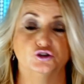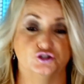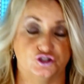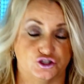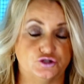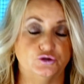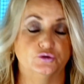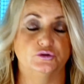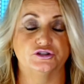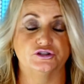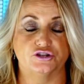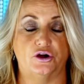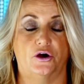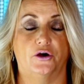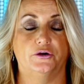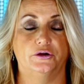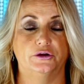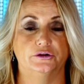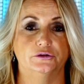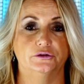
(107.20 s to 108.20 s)
your students
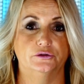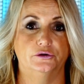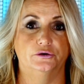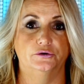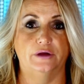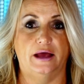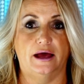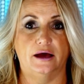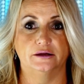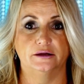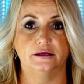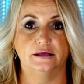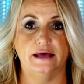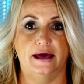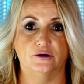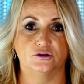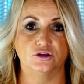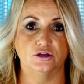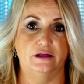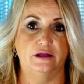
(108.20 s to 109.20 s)
are going to learn how to
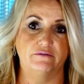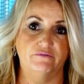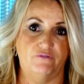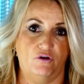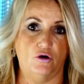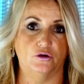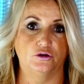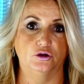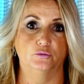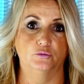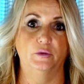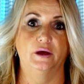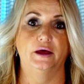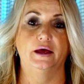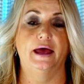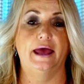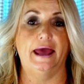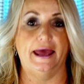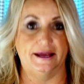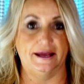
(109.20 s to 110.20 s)
calculate volume
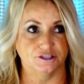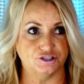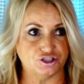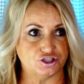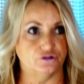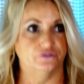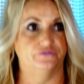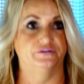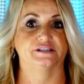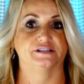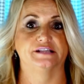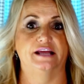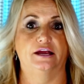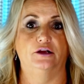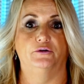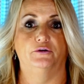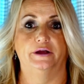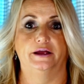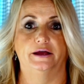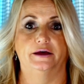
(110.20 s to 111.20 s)
and surface
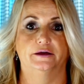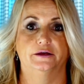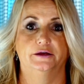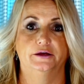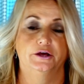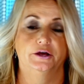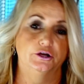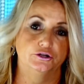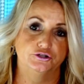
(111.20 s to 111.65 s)
area.